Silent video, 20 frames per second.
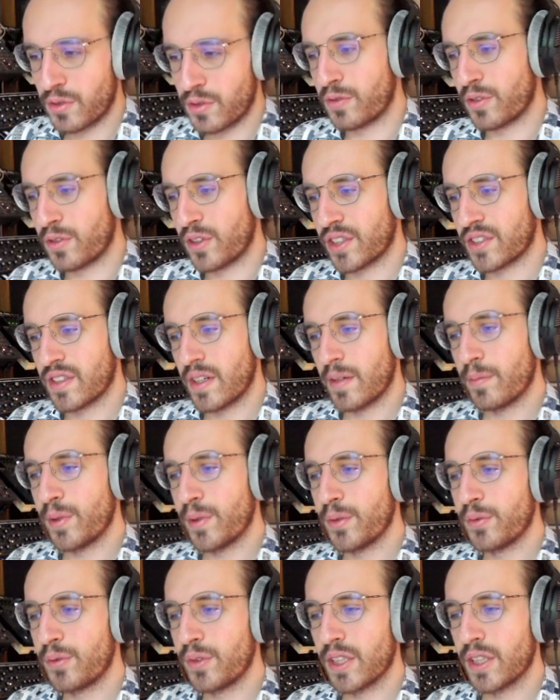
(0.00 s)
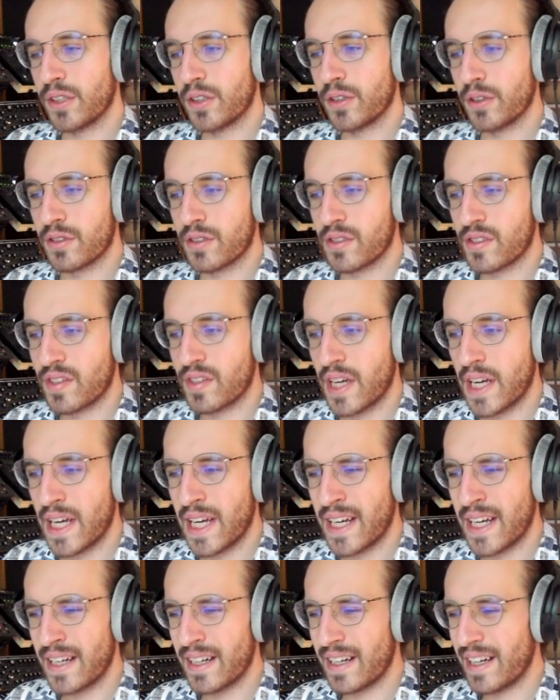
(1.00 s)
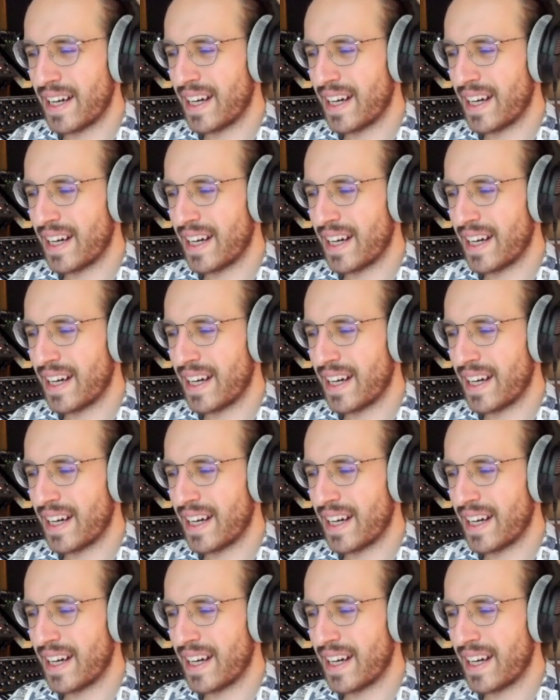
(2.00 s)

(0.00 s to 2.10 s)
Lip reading: For example, we could say,